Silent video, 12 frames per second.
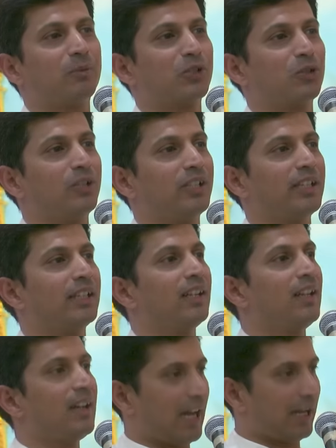opportunity,
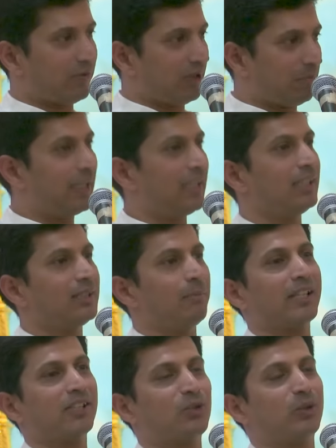I will be the
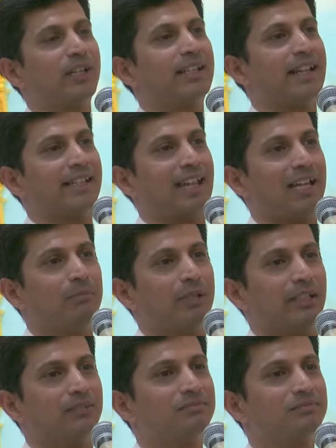best student I can be.